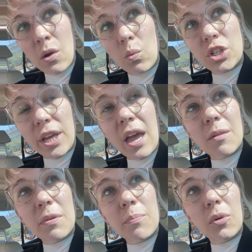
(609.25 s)
which again,
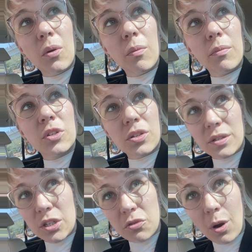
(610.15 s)
people just
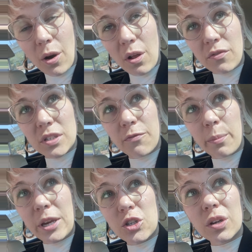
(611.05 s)
disregard all of this
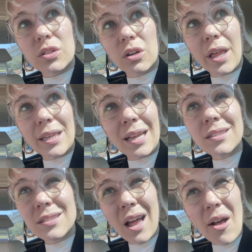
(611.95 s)
information because they're like,
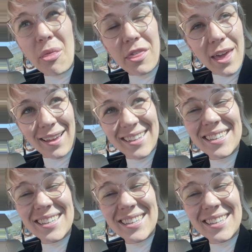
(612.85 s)
that's not a thing.